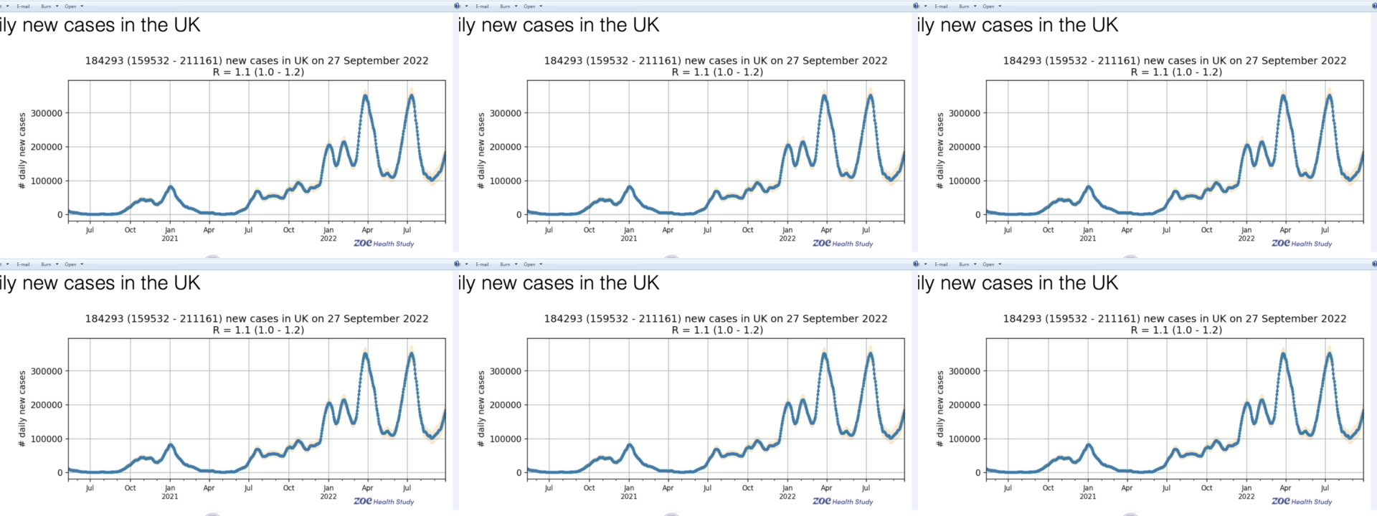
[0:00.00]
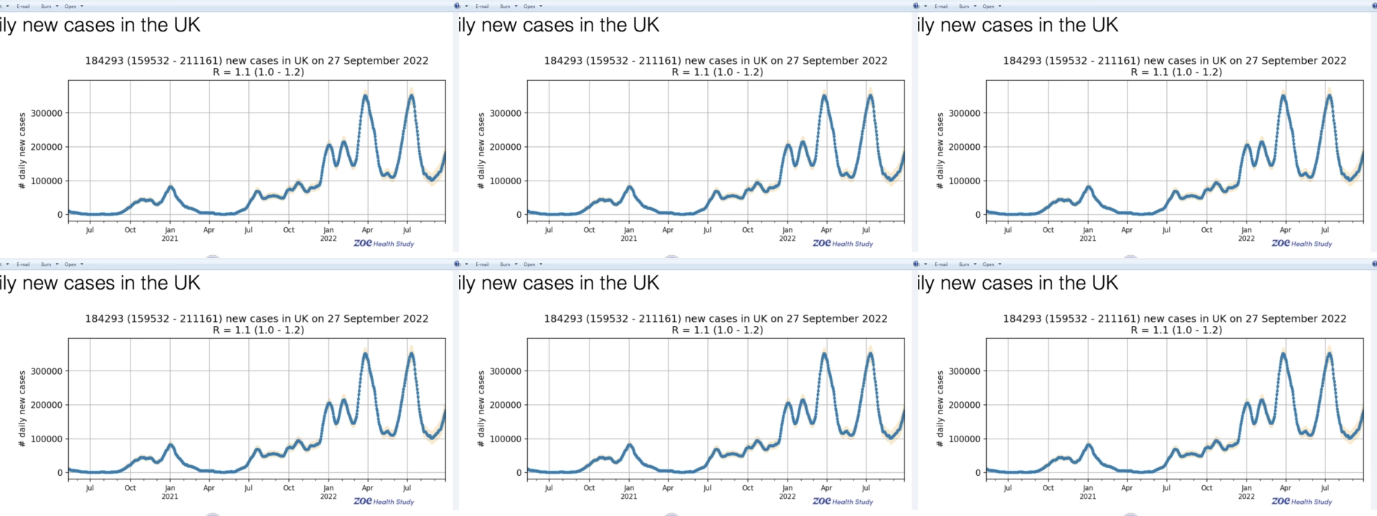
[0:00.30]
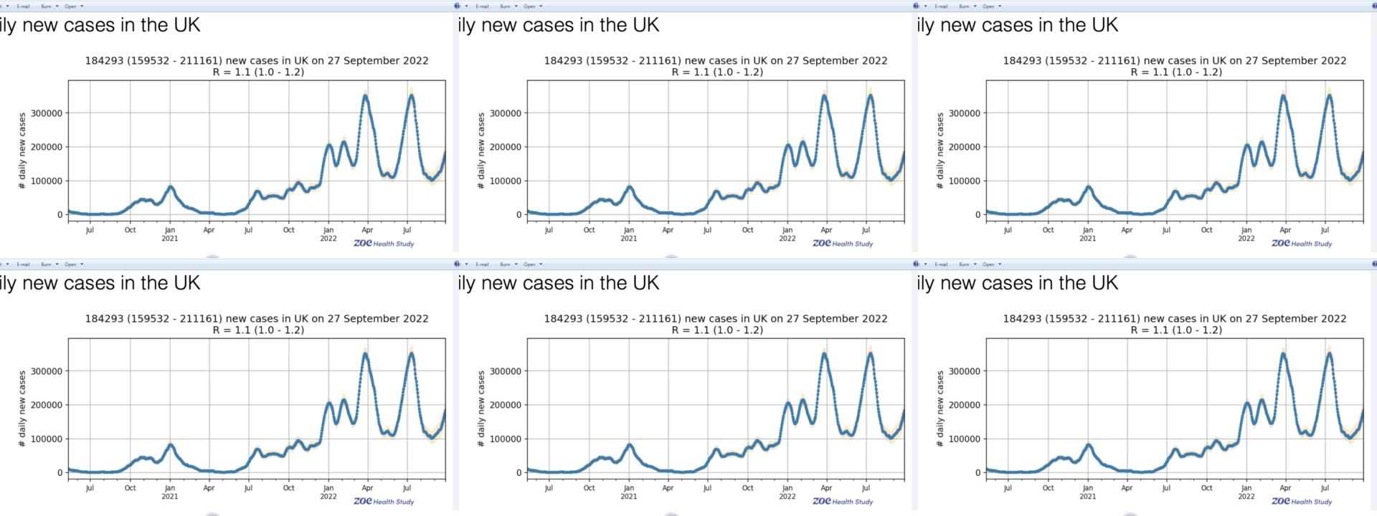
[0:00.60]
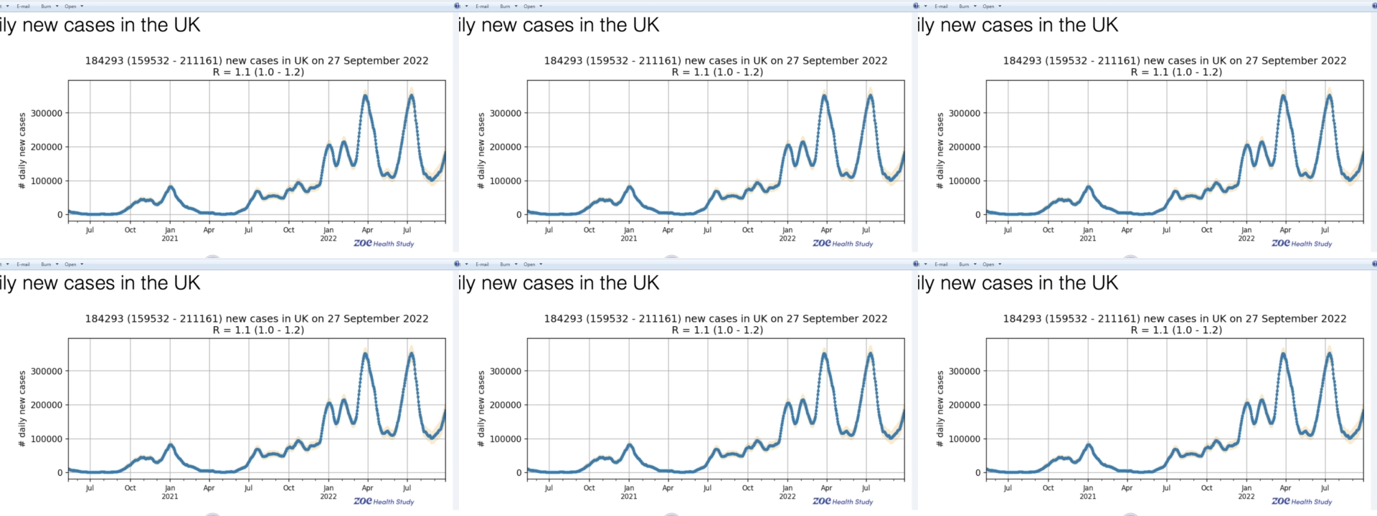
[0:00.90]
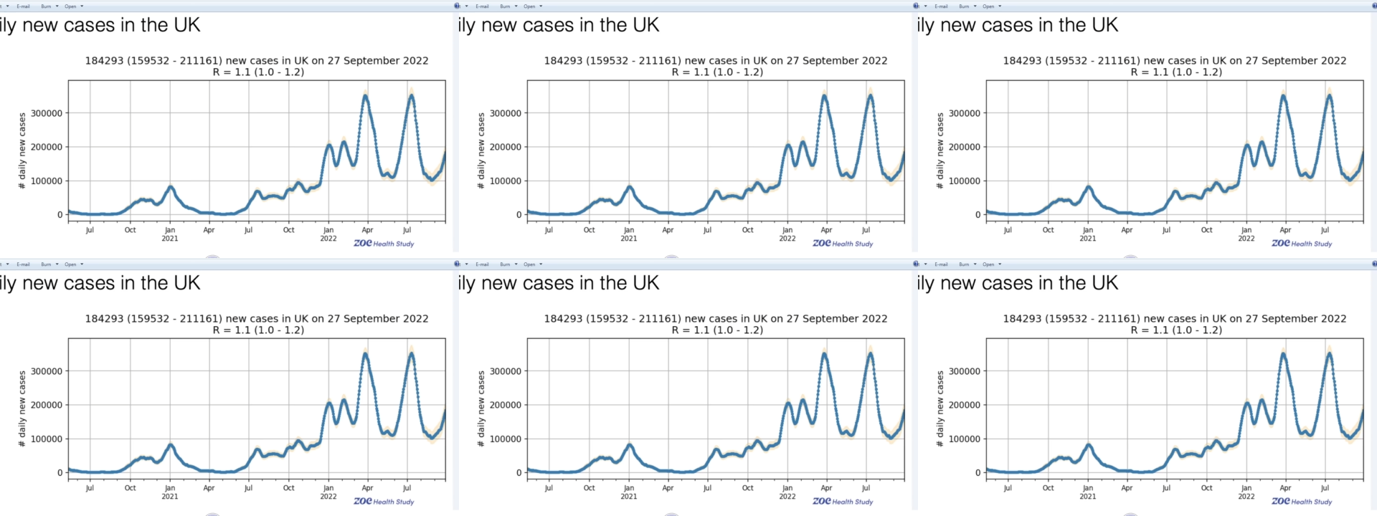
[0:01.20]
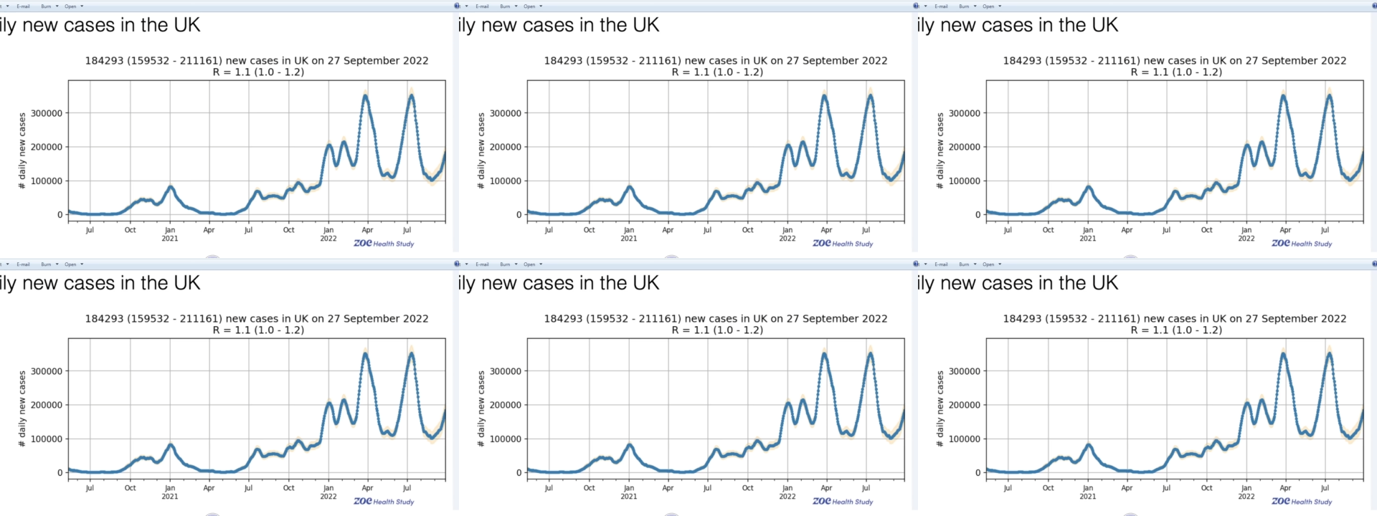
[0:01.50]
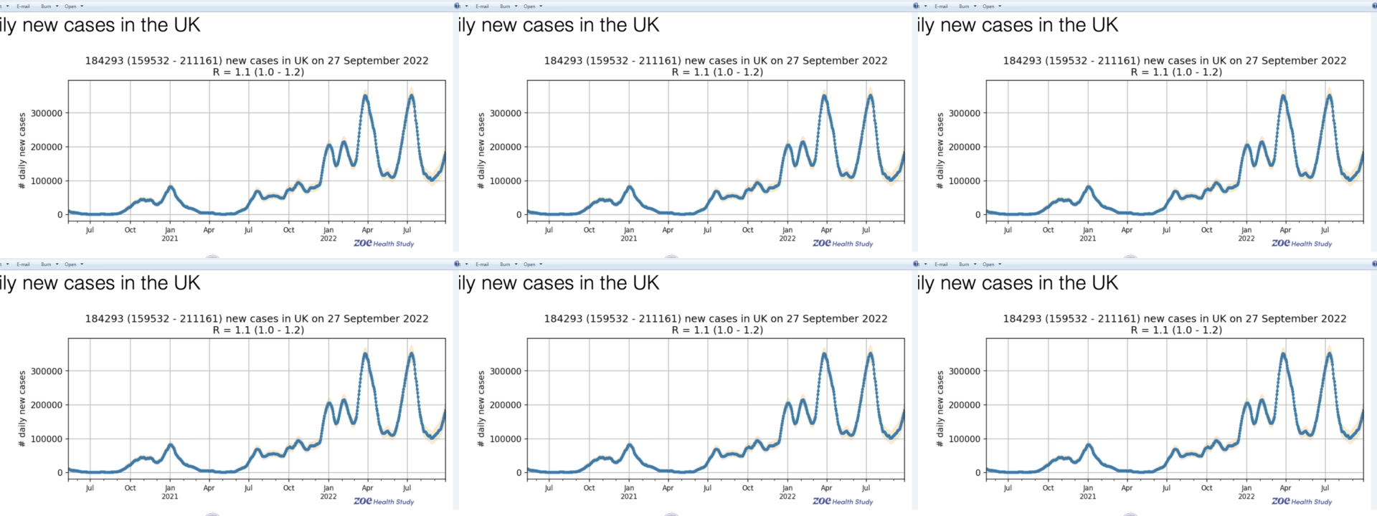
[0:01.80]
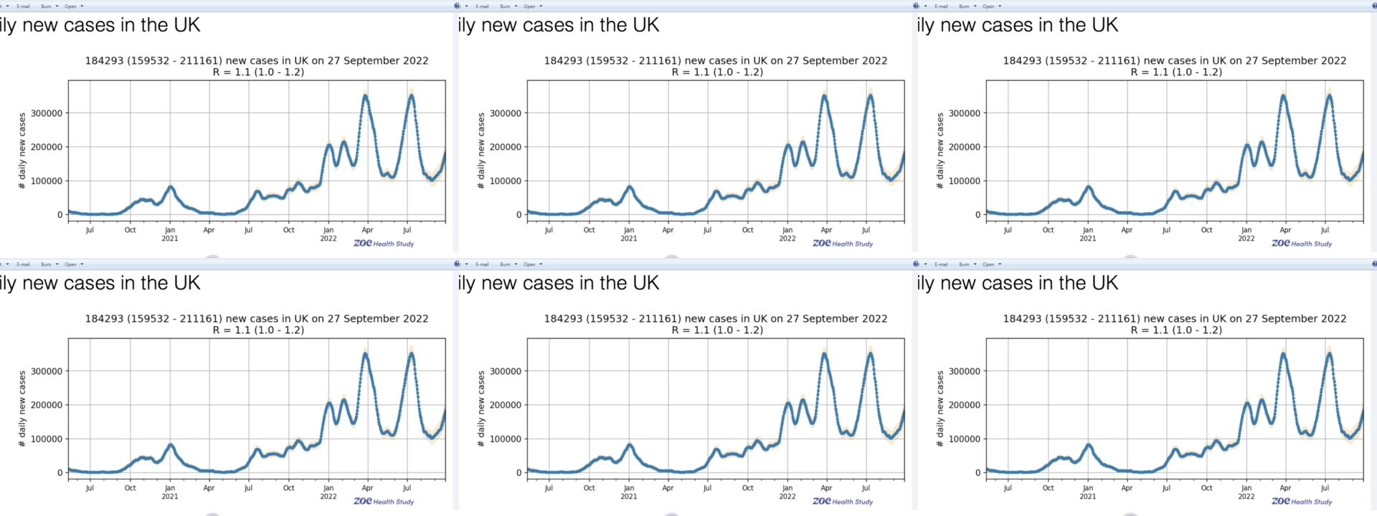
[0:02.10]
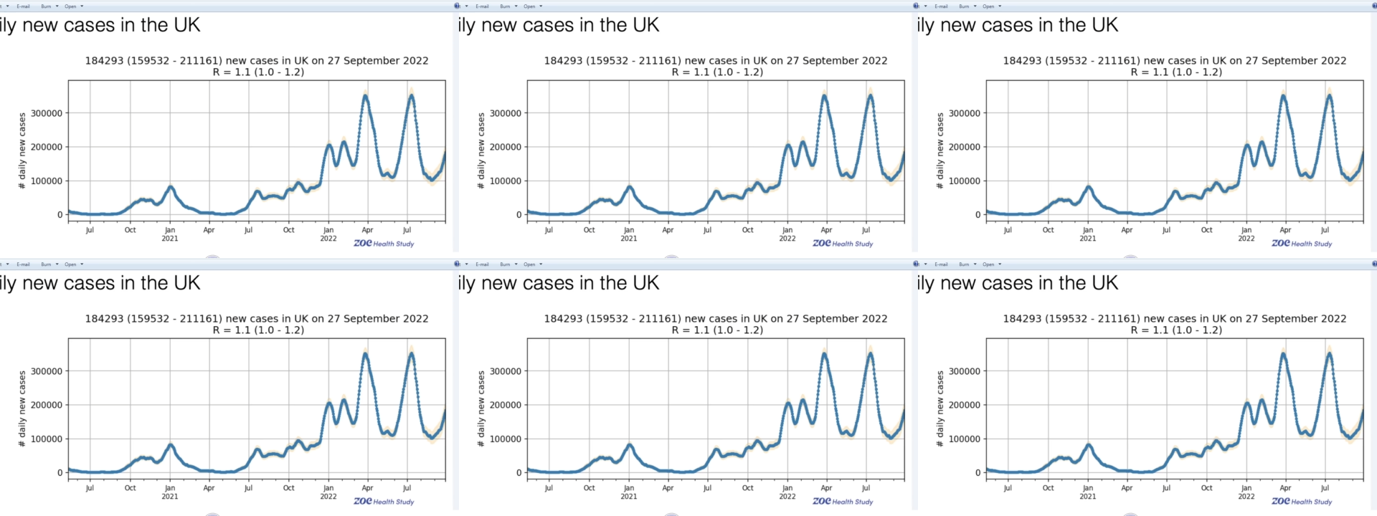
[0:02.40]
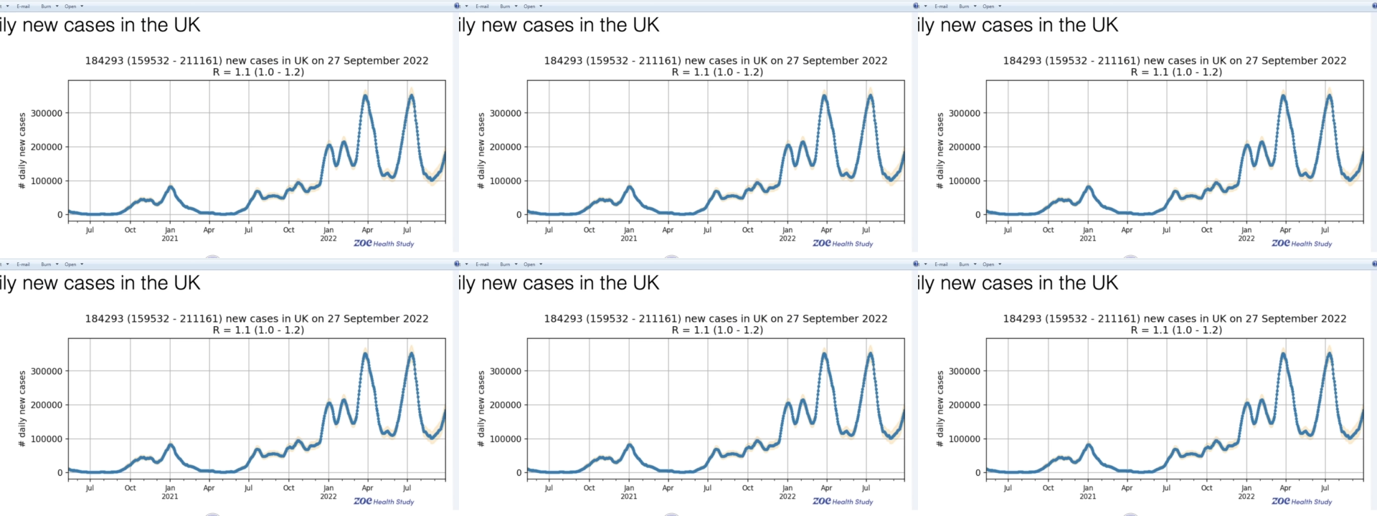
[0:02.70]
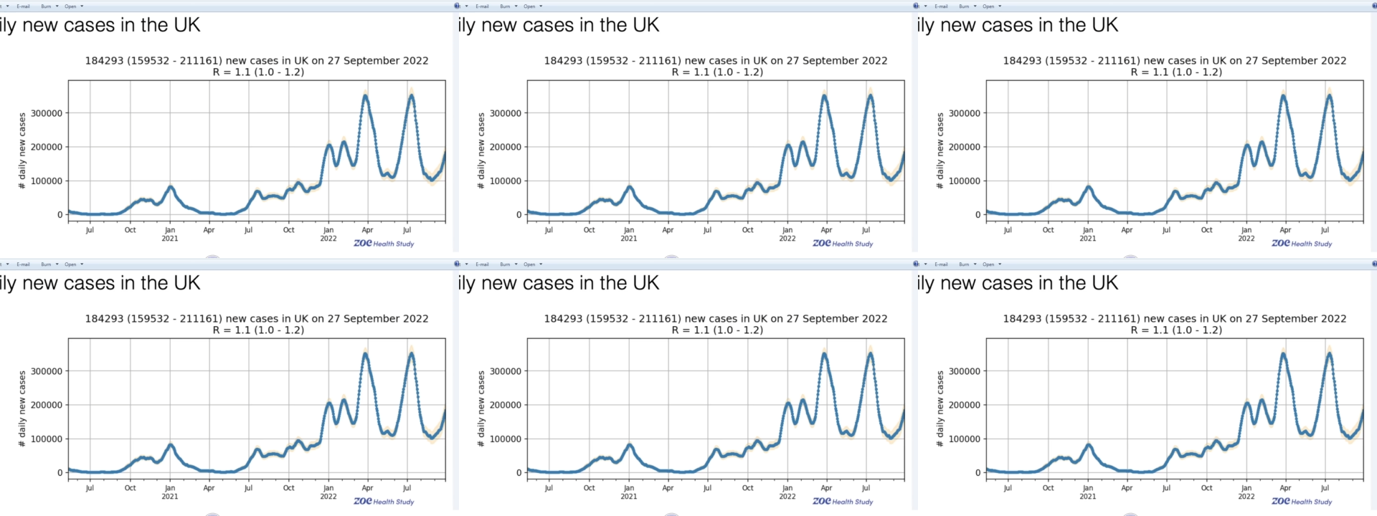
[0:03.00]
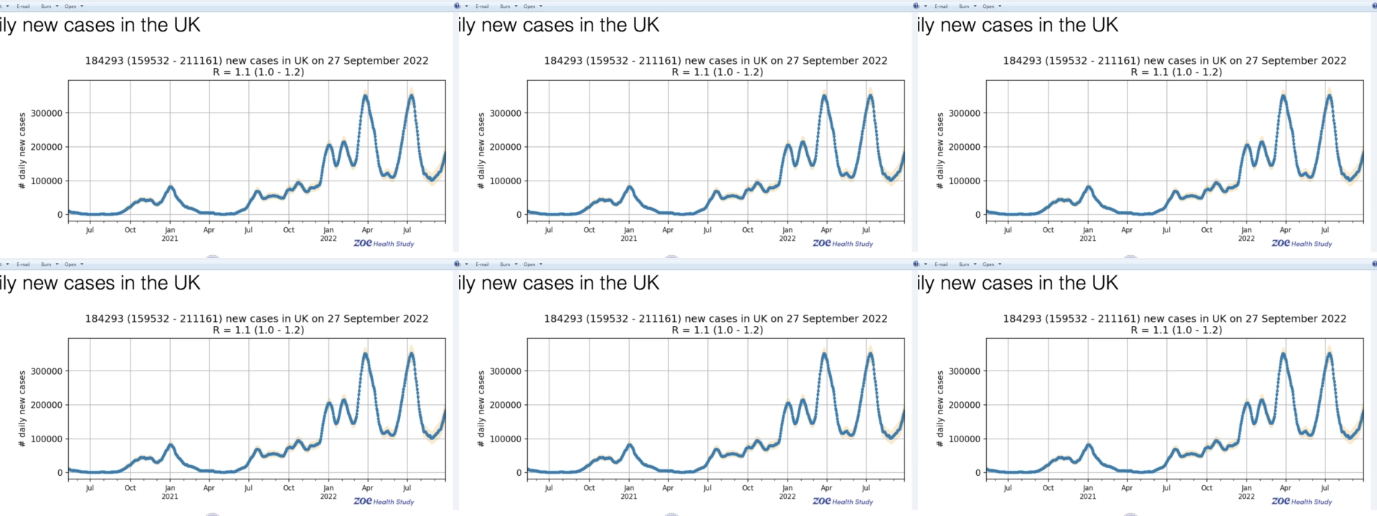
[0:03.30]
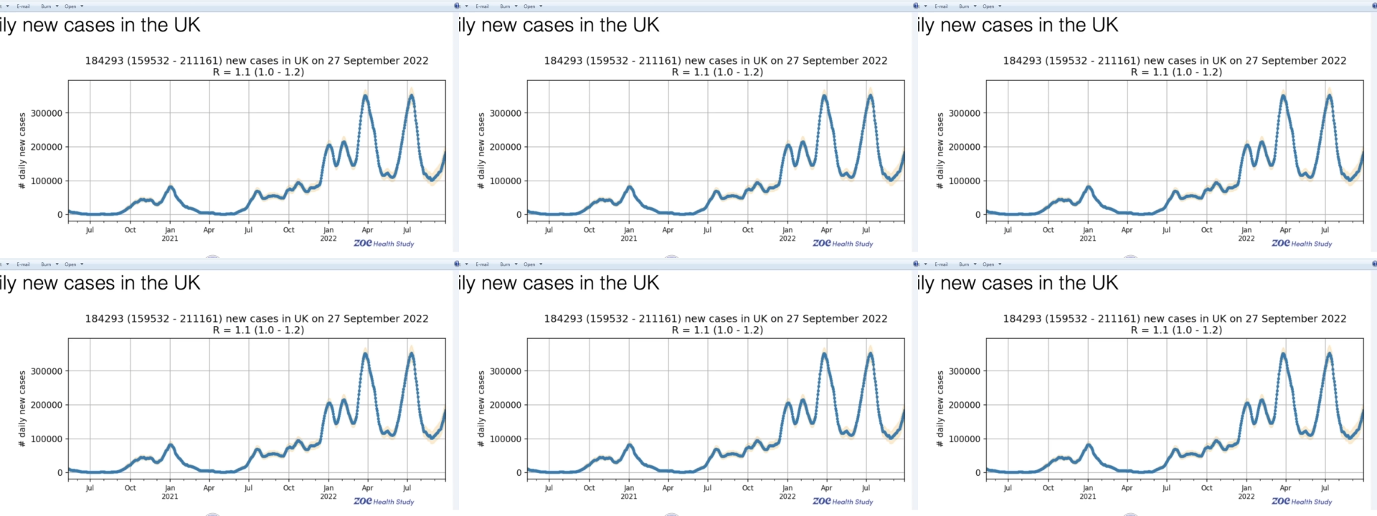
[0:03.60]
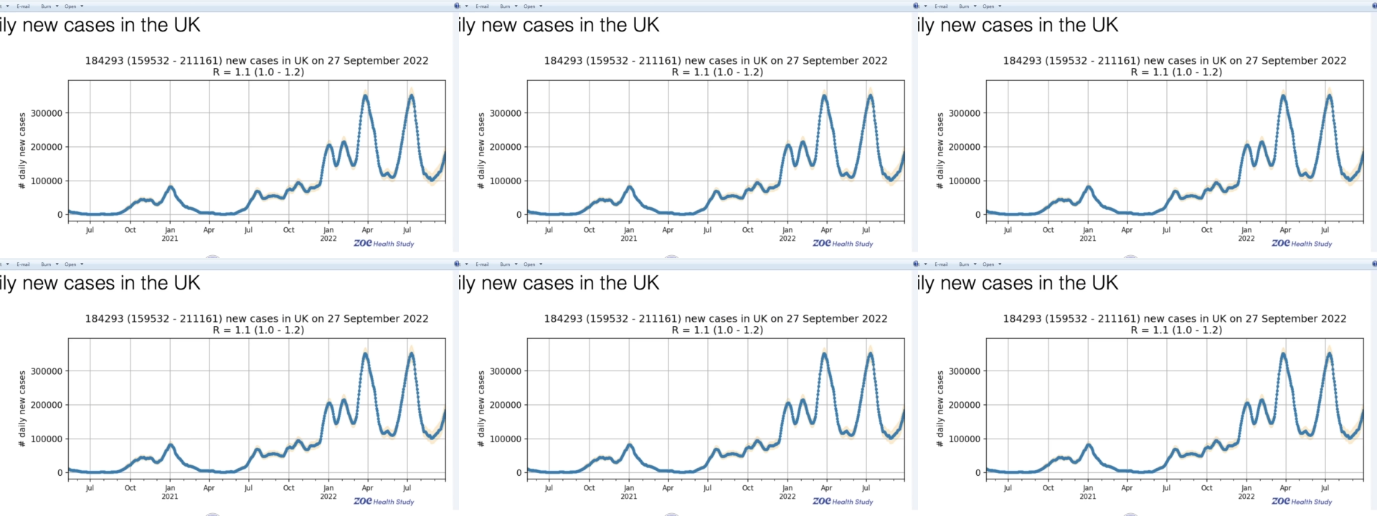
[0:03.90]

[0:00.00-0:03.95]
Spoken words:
[unreadable: no face in view]